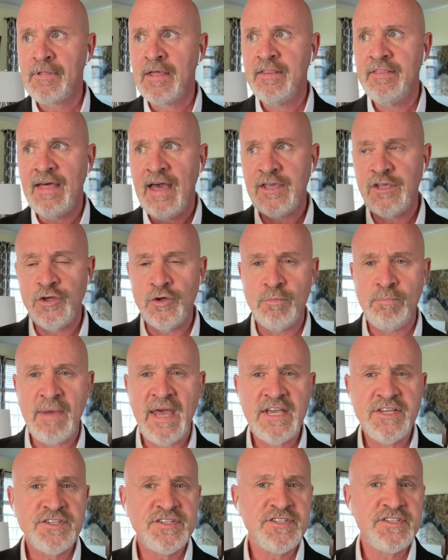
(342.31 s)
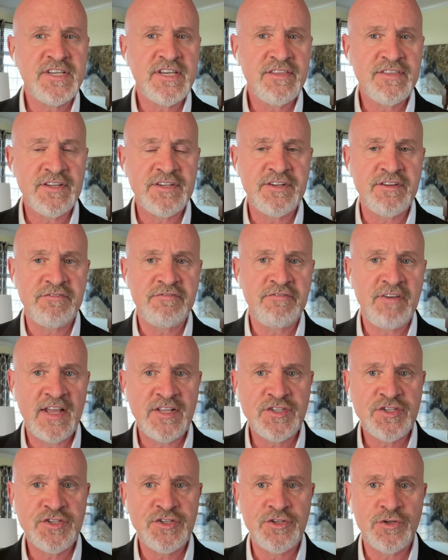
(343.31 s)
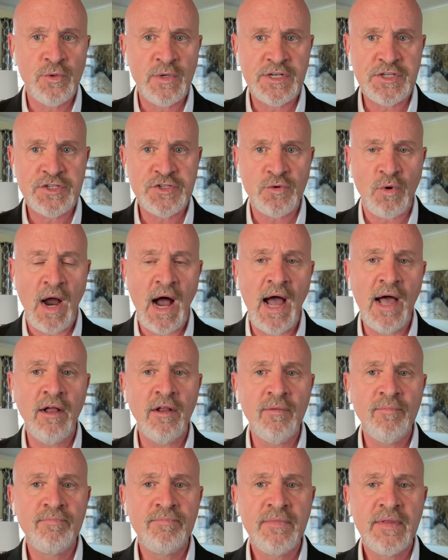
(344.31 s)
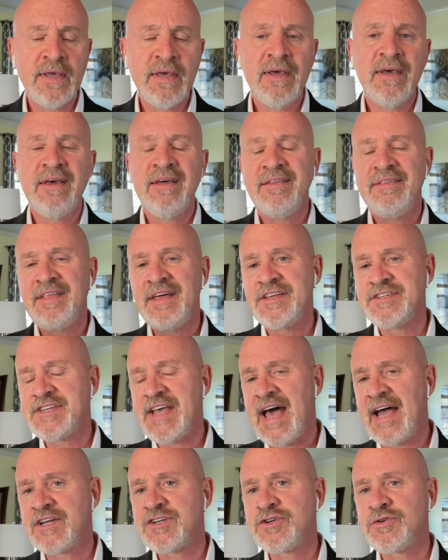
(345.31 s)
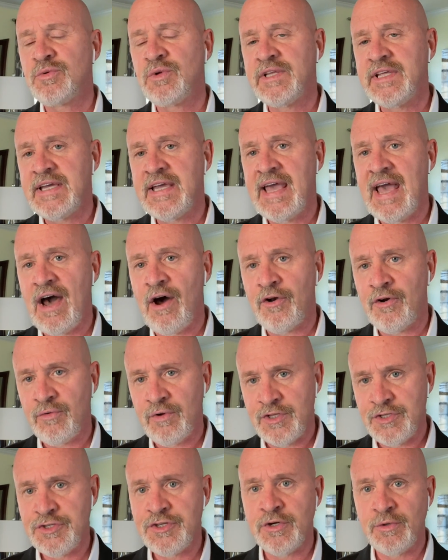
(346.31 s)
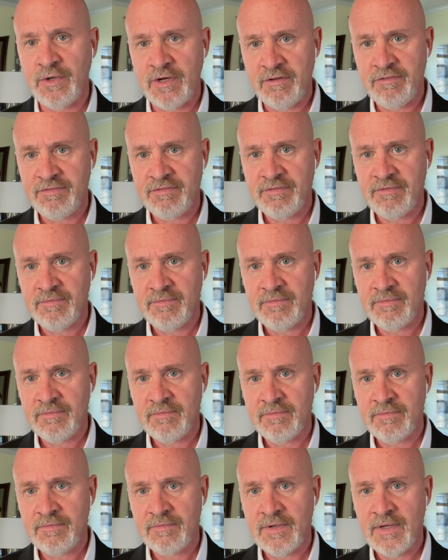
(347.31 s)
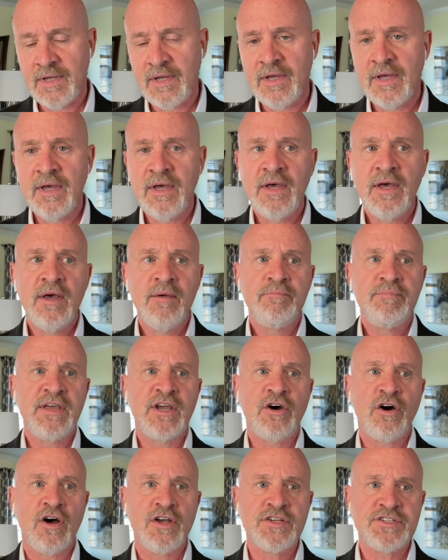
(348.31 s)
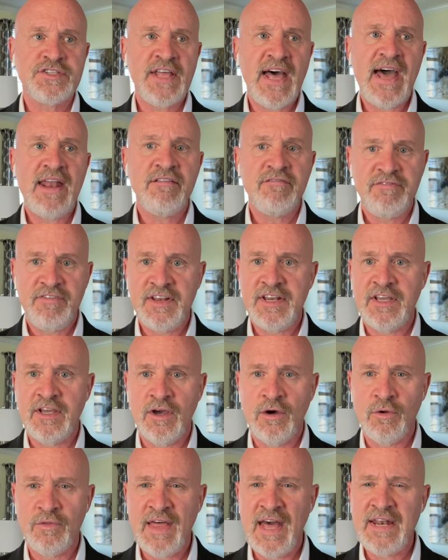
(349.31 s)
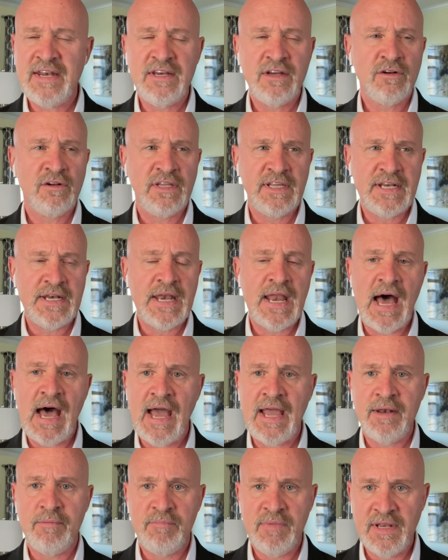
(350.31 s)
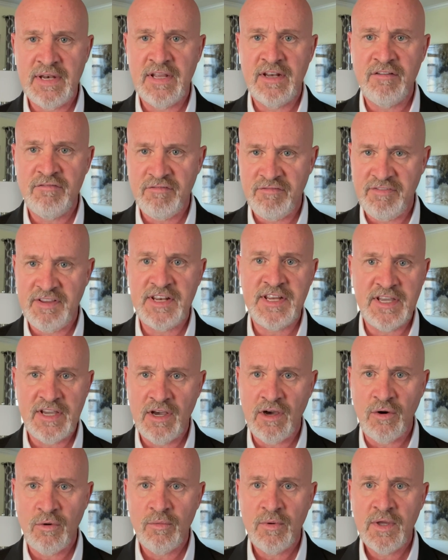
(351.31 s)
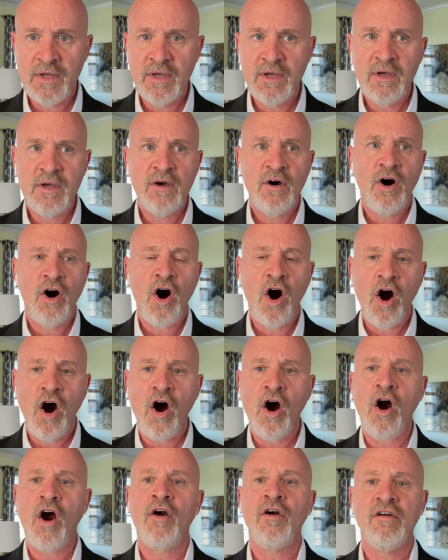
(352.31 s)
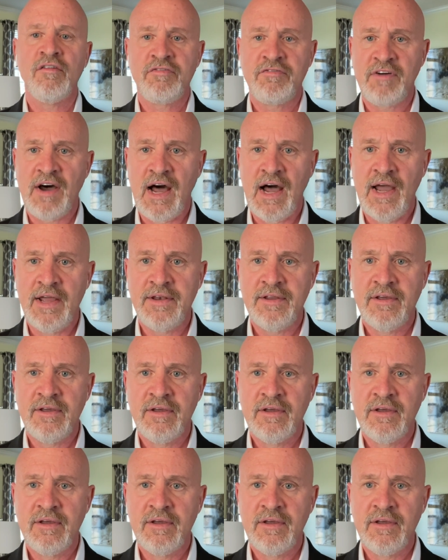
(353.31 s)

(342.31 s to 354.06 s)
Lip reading: that you may see the defense do at trial that is actually counterintuitive. Because that video, that nearly 9-minute video, horrified